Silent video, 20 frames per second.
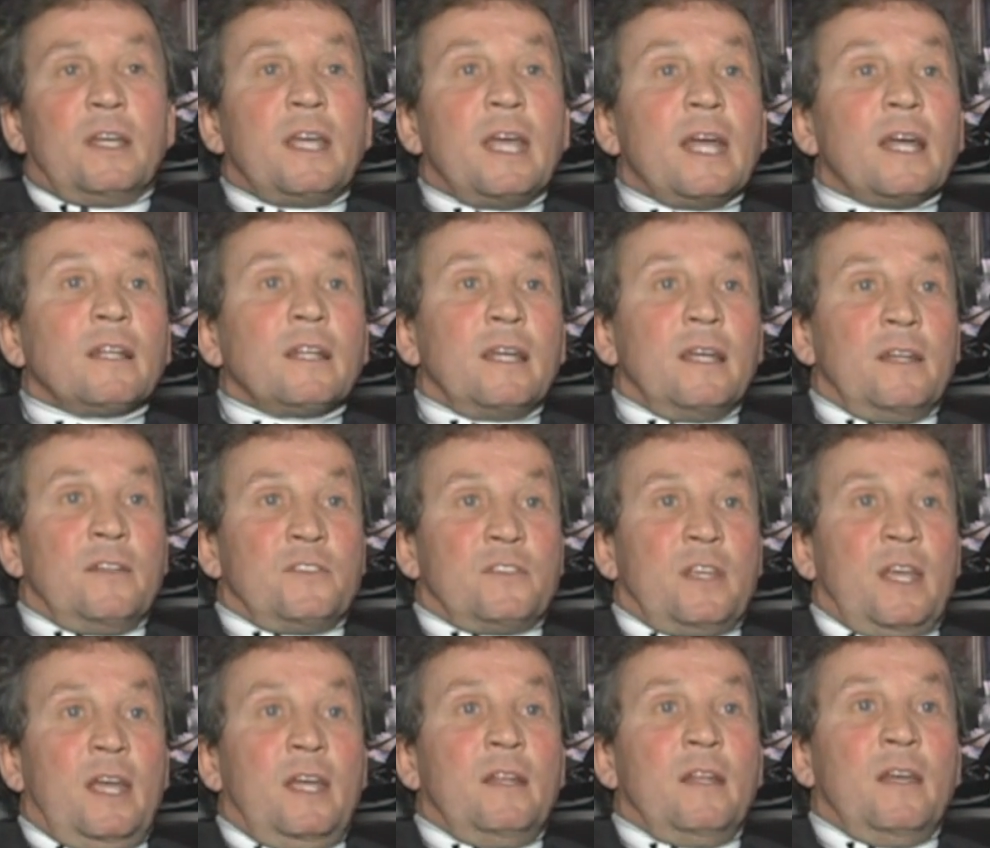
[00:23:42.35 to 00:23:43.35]
handling and
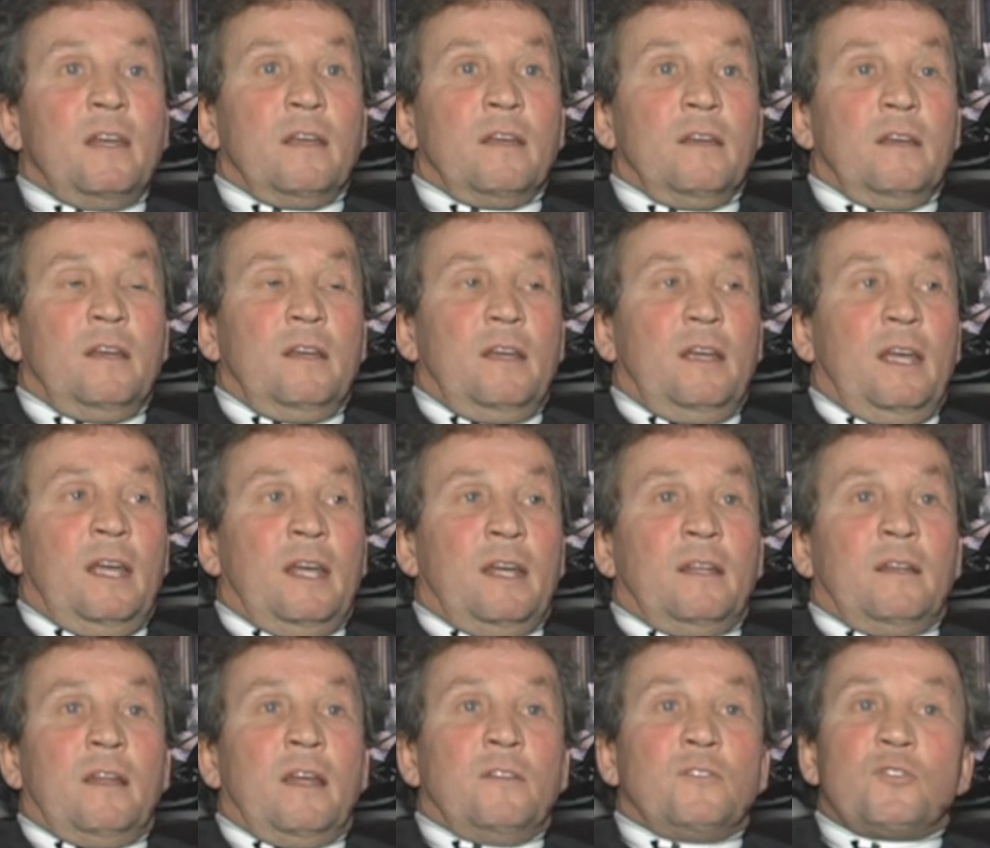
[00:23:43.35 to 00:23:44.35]
skating,
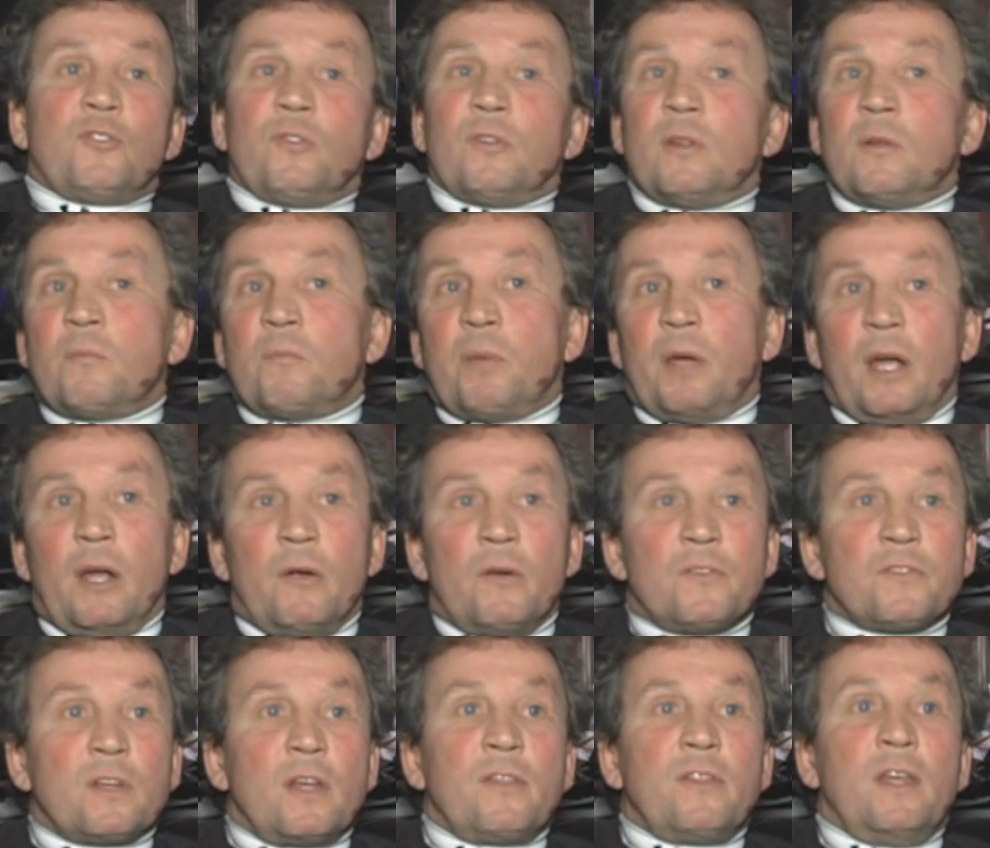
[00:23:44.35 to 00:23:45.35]
and so then
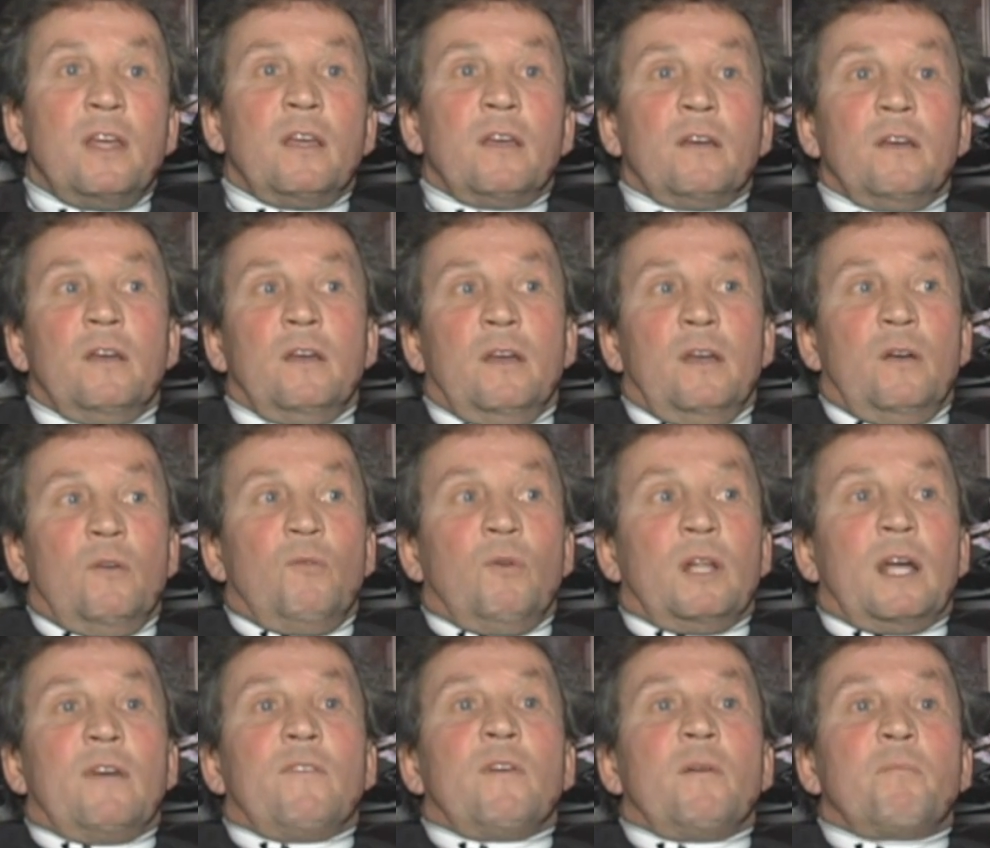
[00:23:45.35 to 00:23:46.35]
parents, I think,
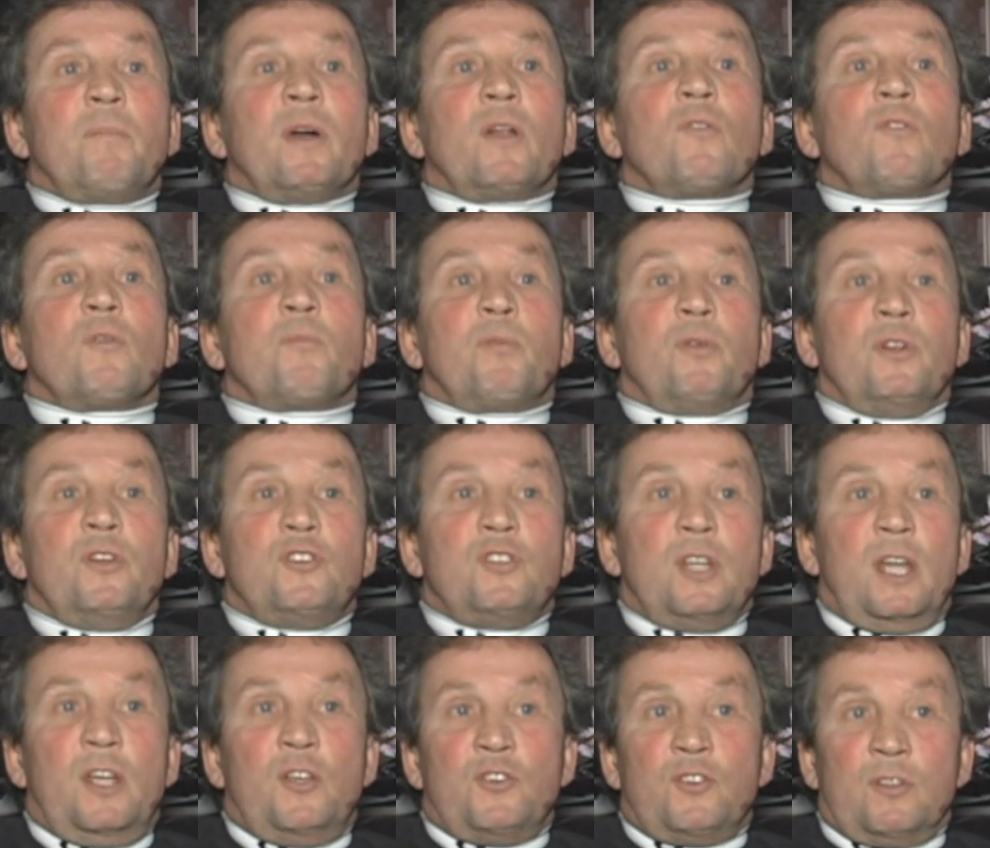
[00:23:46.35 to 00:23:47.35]
will have a better
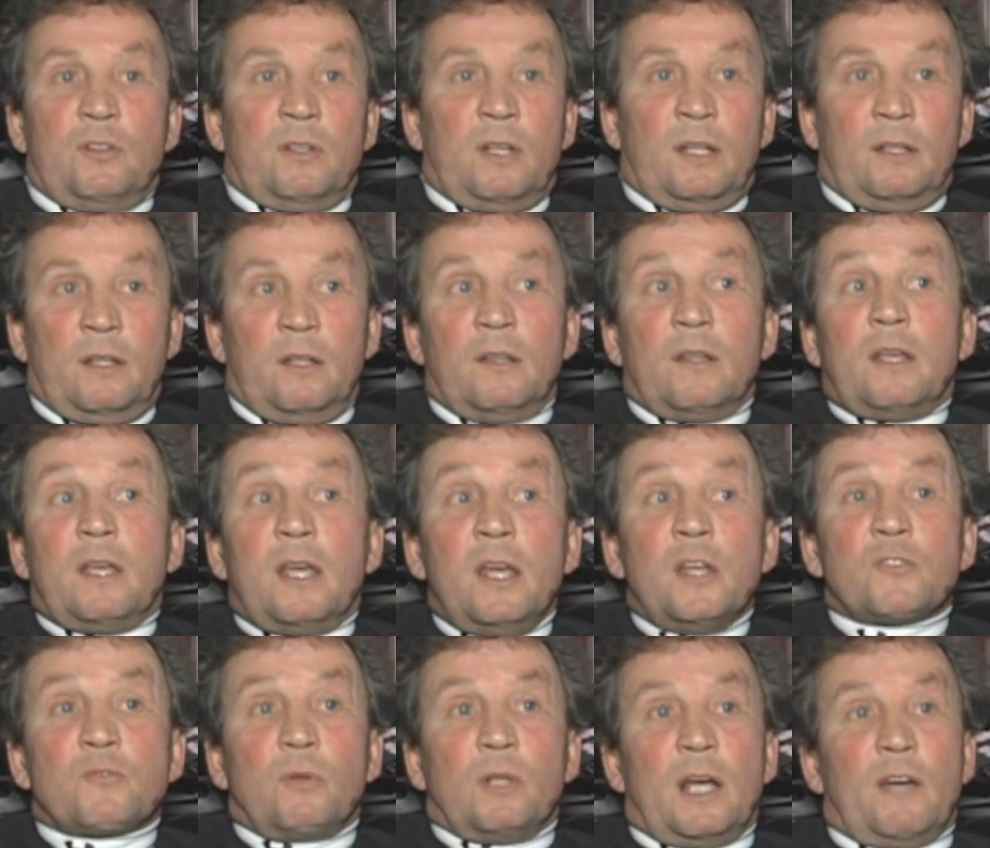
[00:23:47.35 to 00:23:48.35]
appreciation, and then the
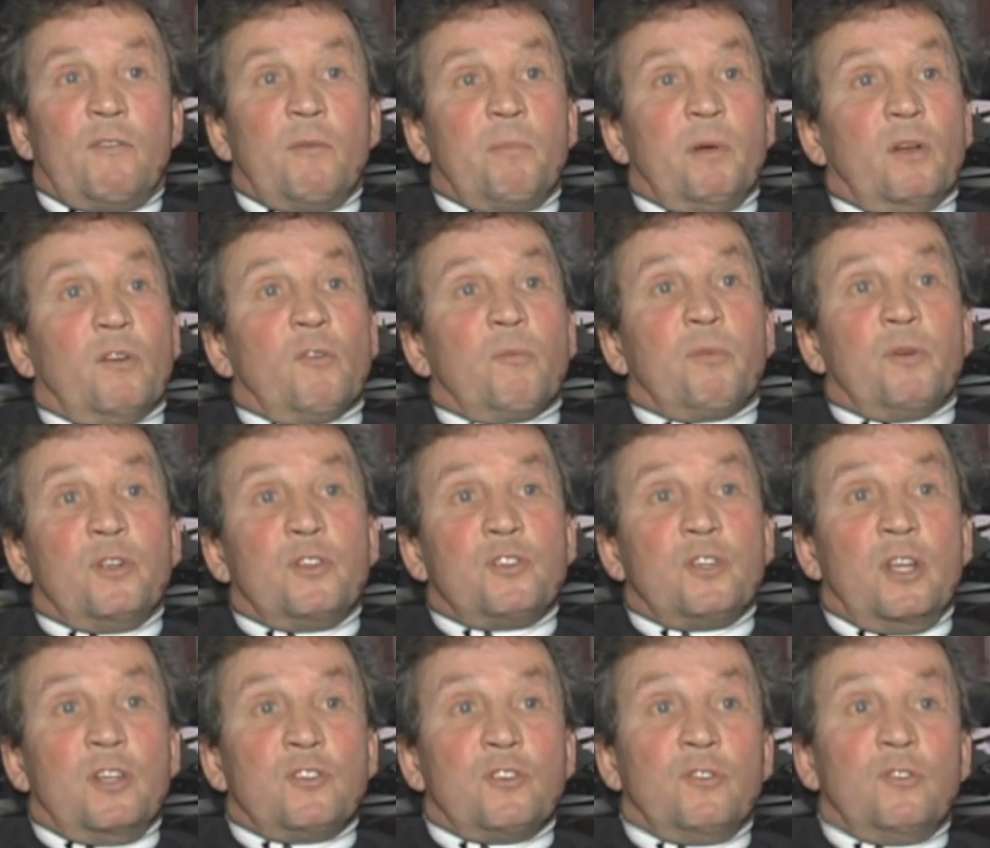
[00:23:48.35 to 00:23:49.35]
kids will have a better
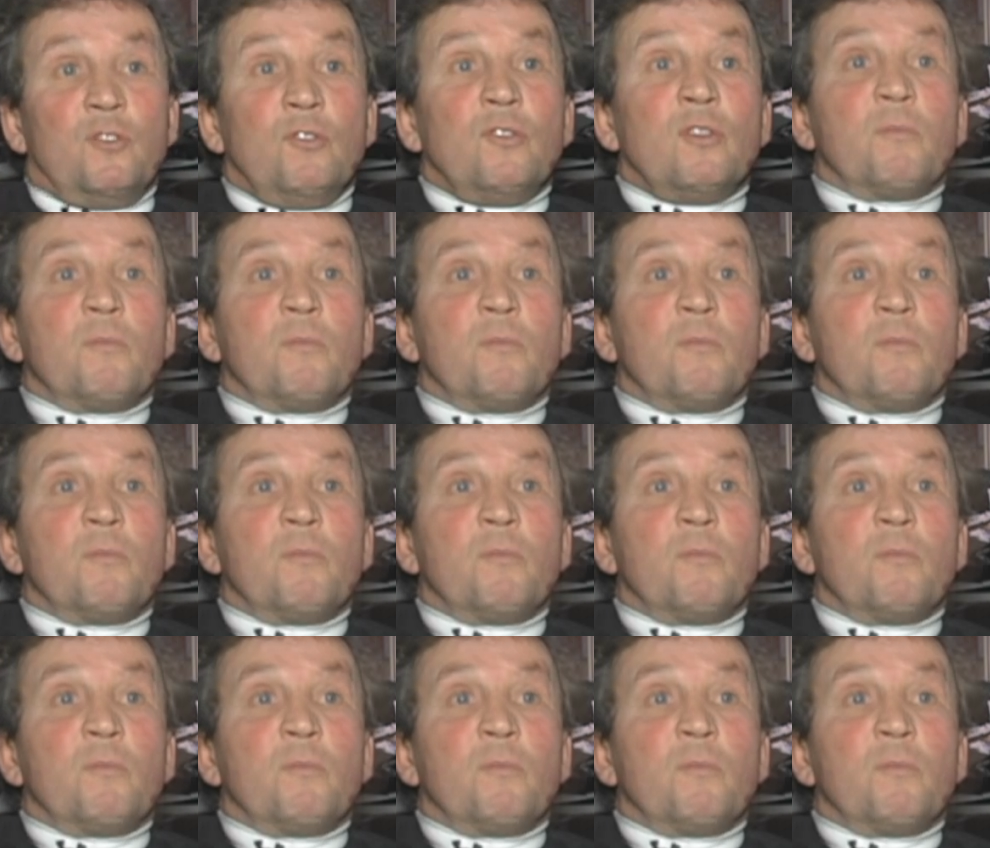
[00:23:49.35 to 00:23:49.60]
appreciation too.